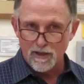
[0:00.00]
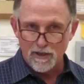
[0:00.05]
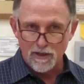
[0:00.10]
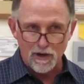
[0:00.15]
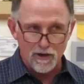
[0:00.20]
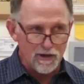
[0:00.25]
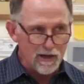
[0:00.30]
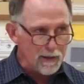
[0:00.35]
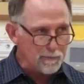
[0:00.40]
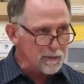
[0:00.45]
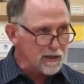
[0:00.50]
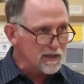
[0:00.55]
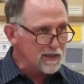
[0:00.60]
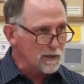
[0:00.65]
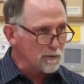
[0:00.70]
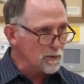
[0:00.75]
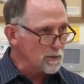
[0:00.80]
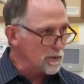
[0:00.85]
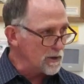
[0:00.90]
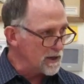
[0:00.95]
They're in
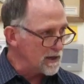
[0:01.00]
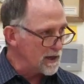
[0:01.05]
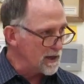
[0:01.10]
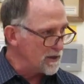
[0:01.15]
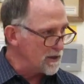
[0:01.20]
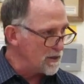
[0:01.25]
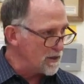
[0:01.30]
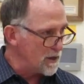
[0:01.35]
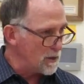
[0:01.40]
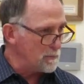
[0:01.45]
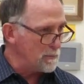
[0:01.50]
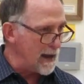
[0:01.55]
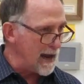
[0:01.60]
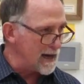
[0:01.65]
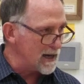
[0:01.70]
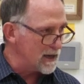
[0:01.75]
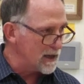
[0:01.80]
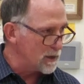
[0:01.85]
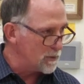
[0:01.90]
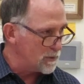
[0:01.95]
enmity with one another. They're
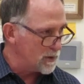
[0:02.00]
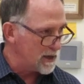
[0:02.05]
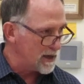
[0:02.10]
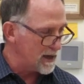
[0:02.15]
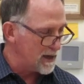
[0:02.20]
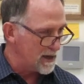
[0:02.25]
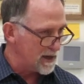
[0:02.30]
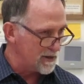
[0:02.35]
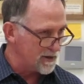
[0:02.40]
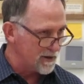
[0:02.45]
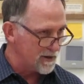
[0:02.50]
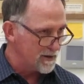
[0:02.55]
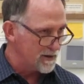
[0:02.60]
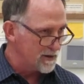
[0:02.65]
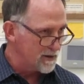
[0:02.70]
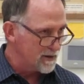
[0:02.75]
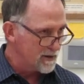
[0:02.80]
battling one another,